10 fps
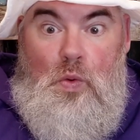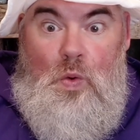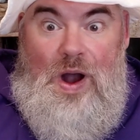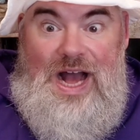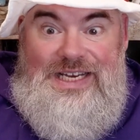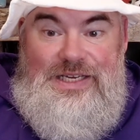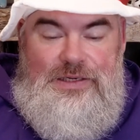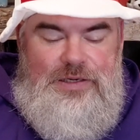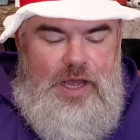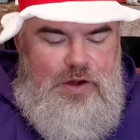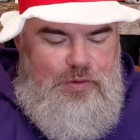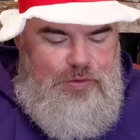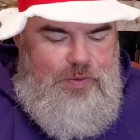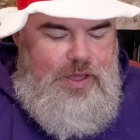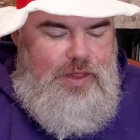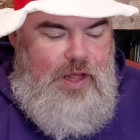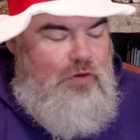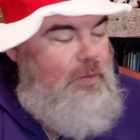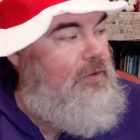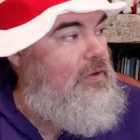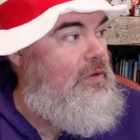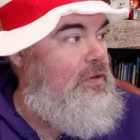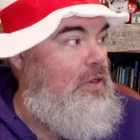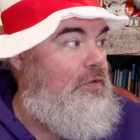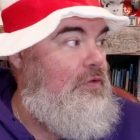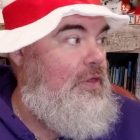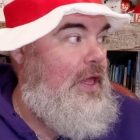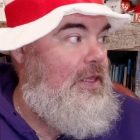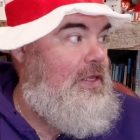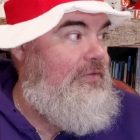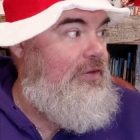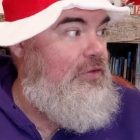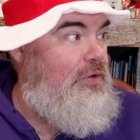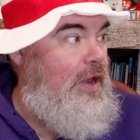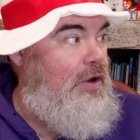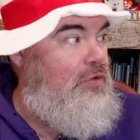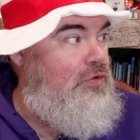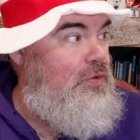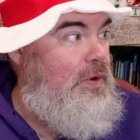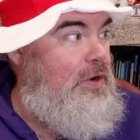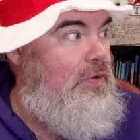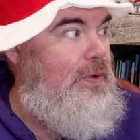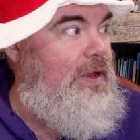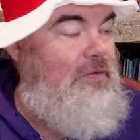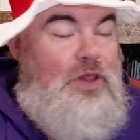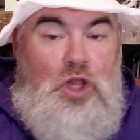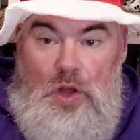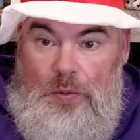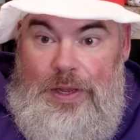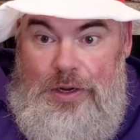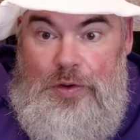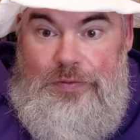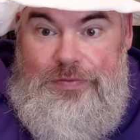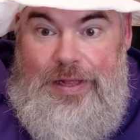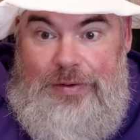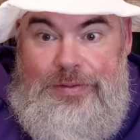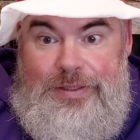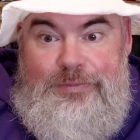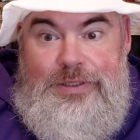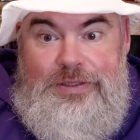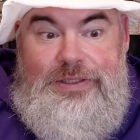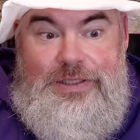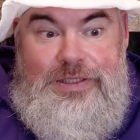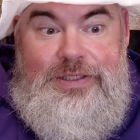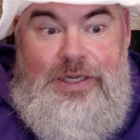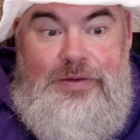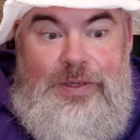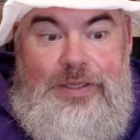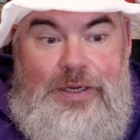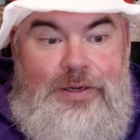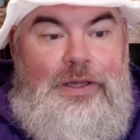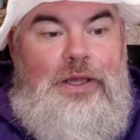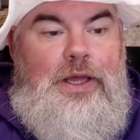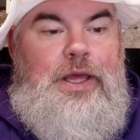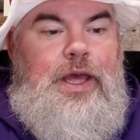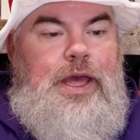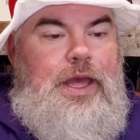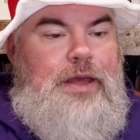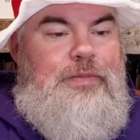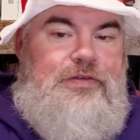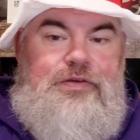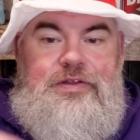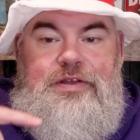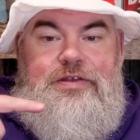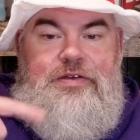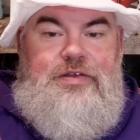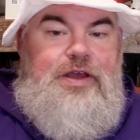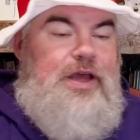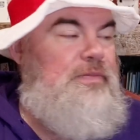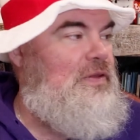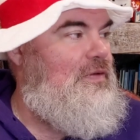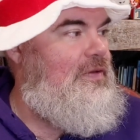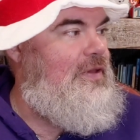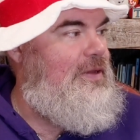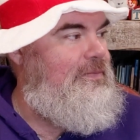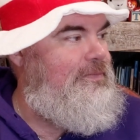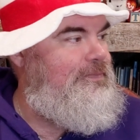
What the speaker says: What? 903. That's almost as close to that TV show 90210. We have a long way to go for that one. I'm just going to cut tight right there. And Miss Christie's here. Say hi, Miss Christie.